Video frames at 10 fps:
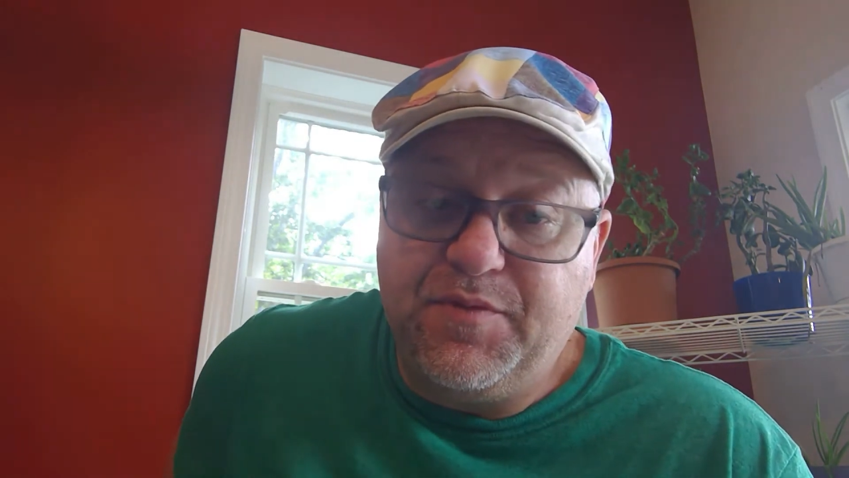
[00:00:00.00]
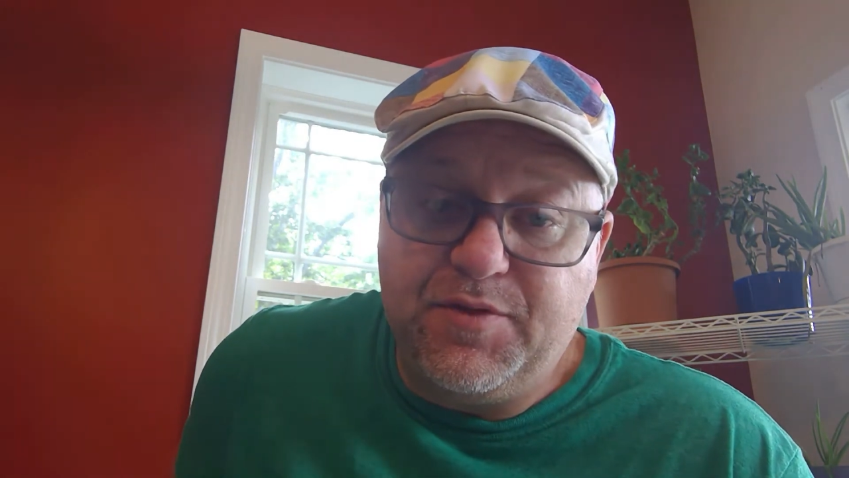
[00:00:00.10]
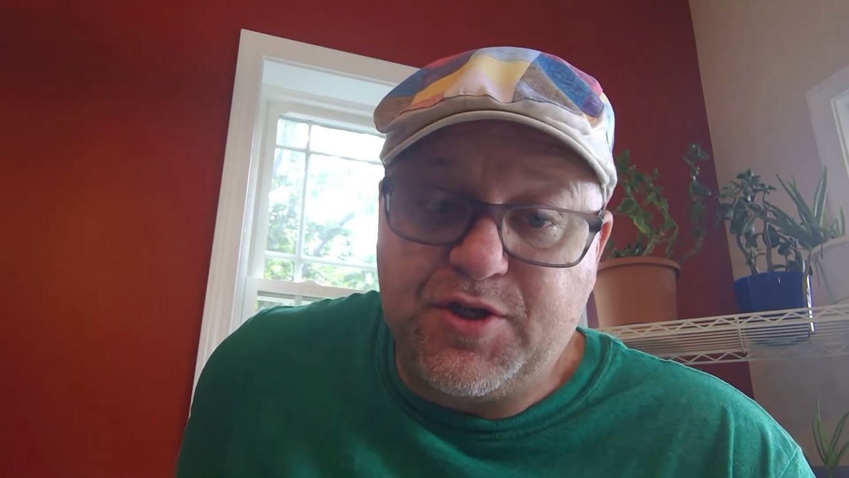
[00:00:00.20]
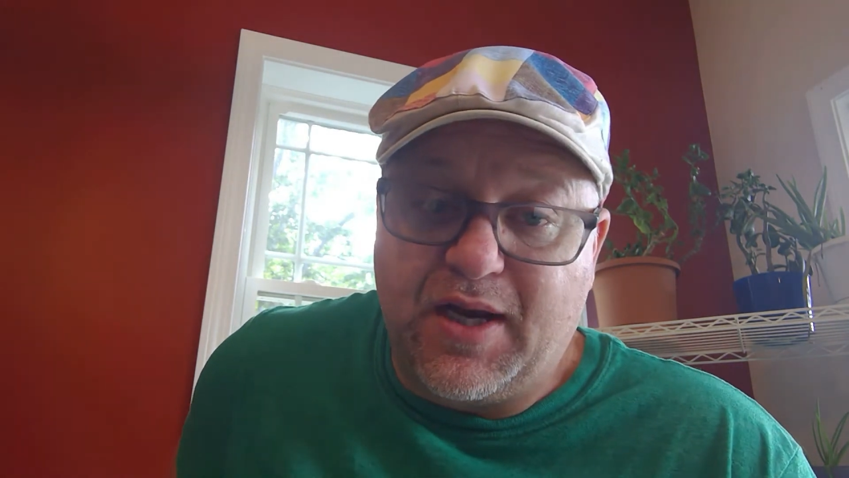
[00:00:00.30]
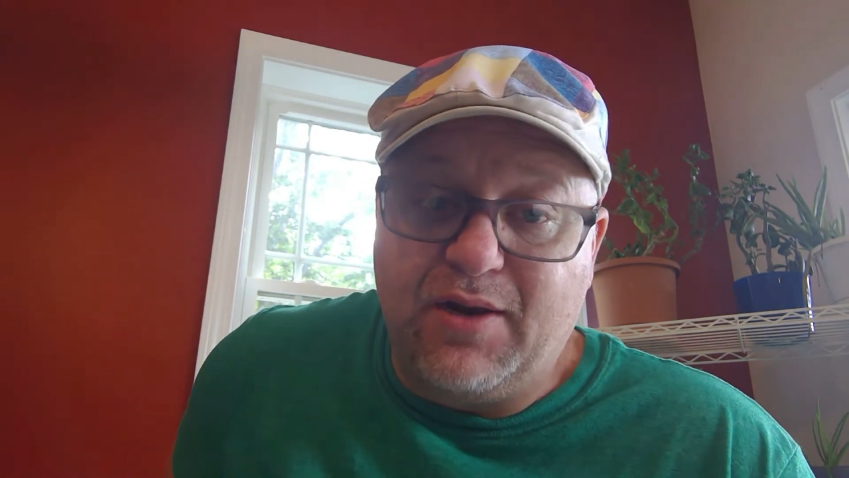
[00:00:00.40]

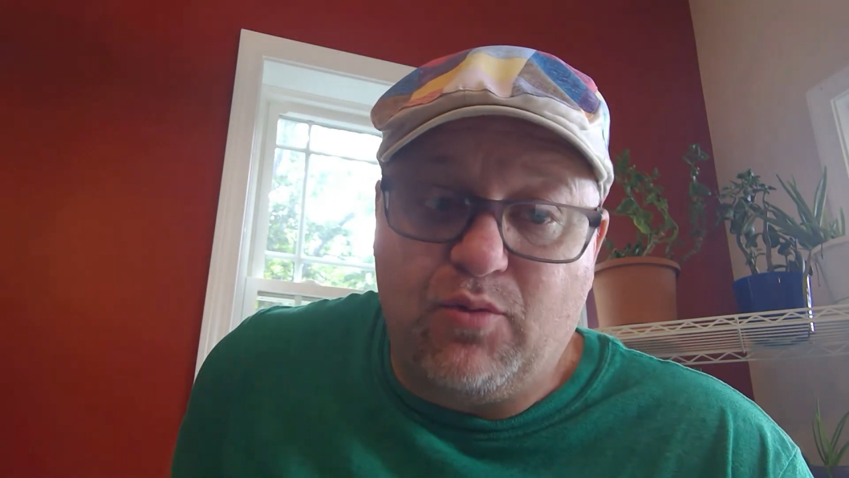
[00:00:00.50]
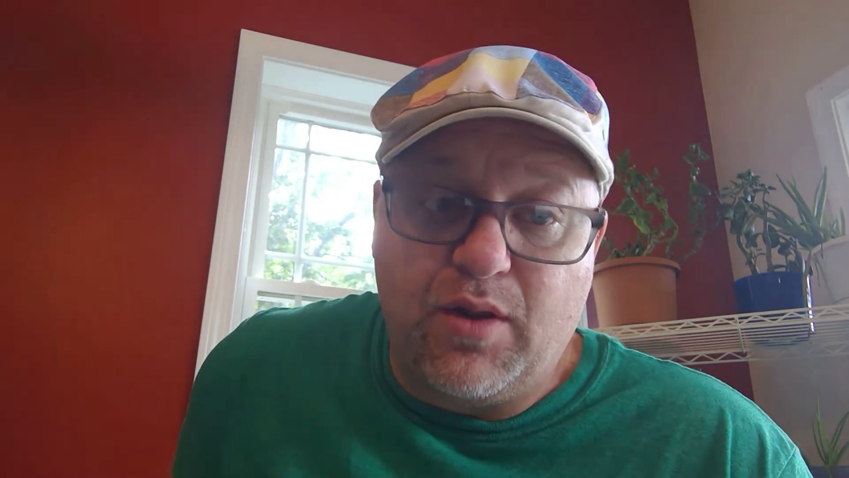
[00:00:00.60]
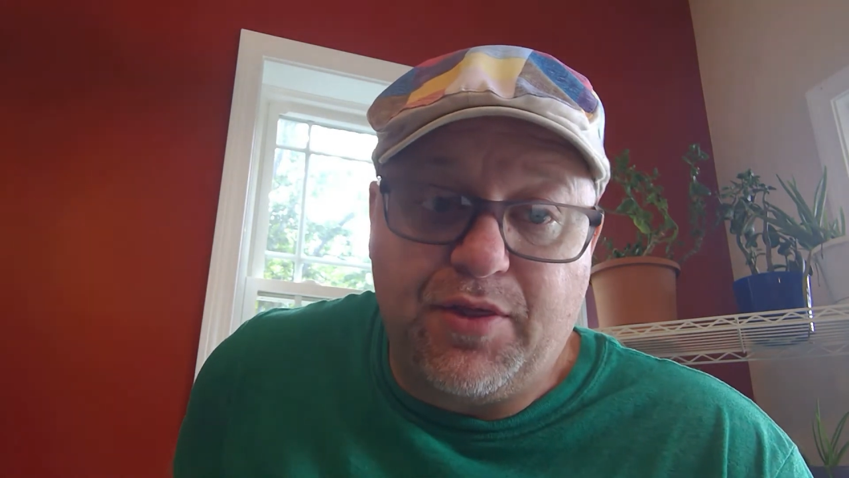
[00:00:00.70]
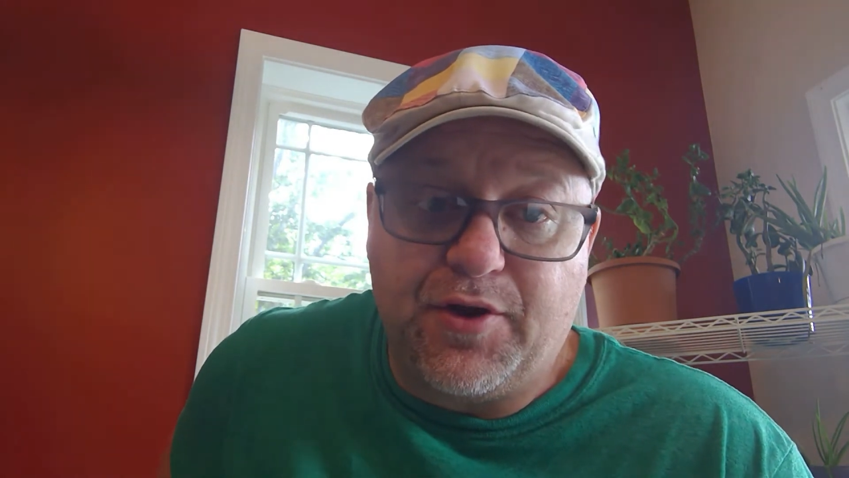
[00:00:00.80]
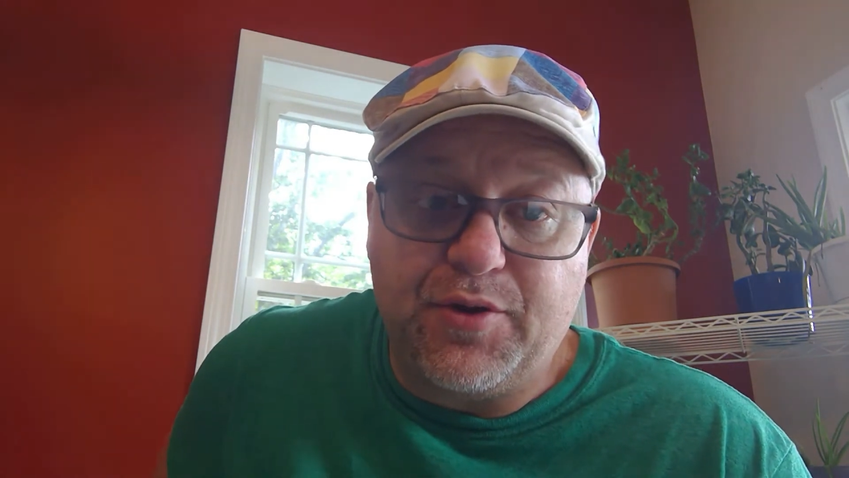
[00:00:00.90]
giant
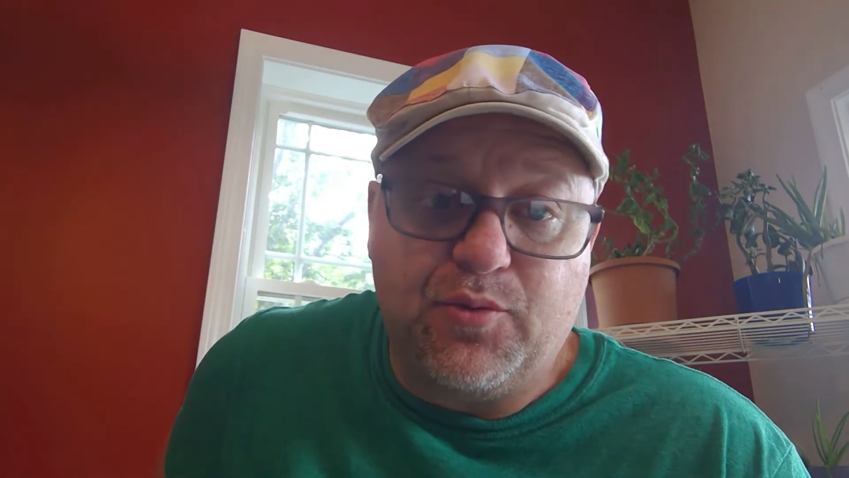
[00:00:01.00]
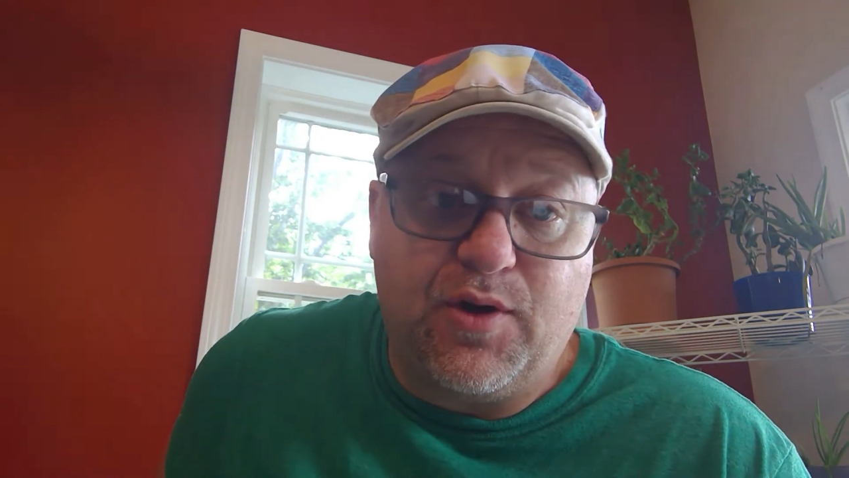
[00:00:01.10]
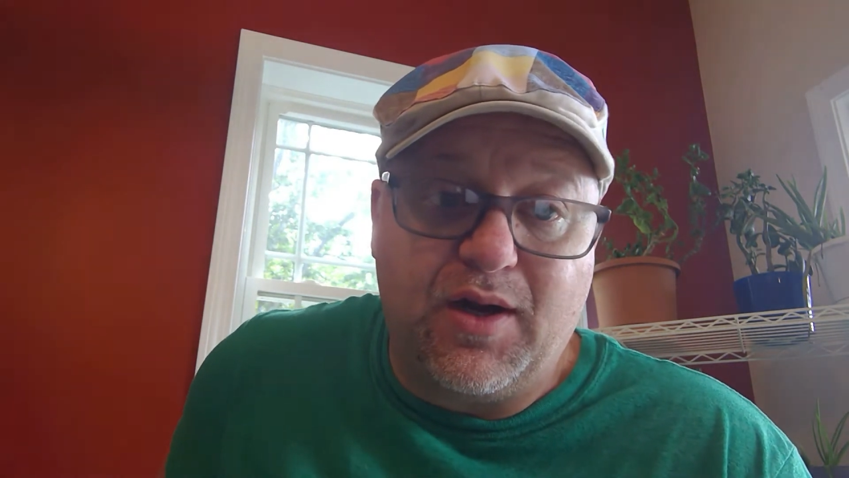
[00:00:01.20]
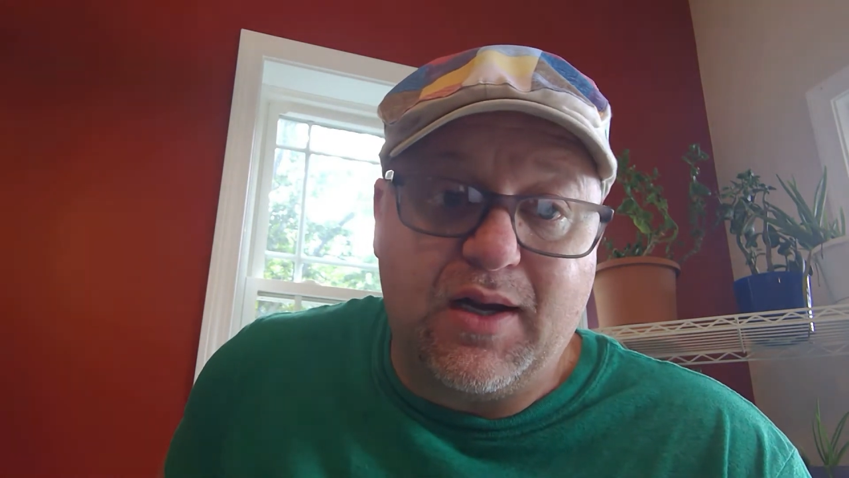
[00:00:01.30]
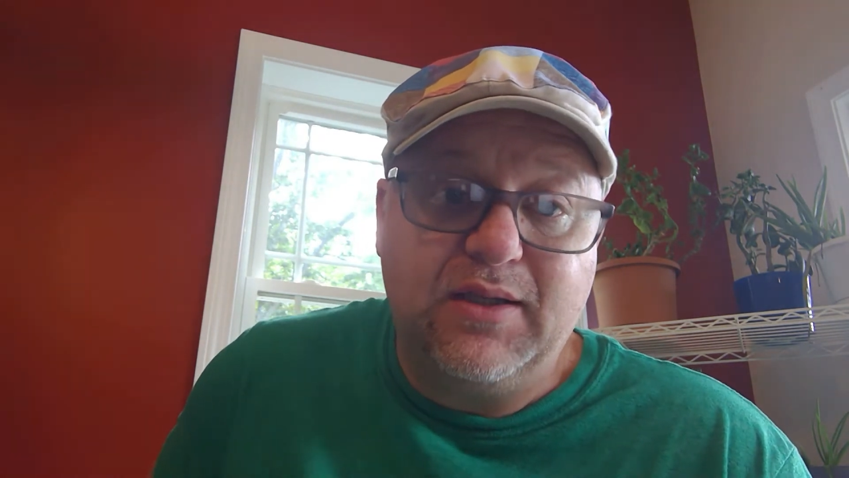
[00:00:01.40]

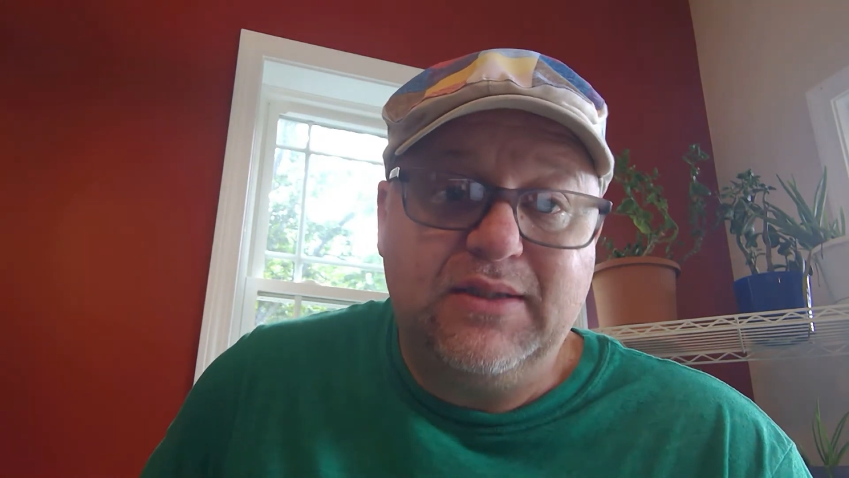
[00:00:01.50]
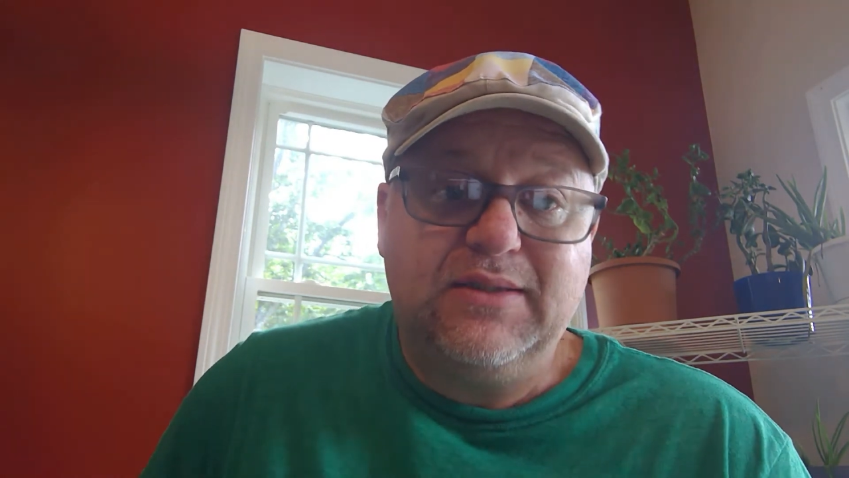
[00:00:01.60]
131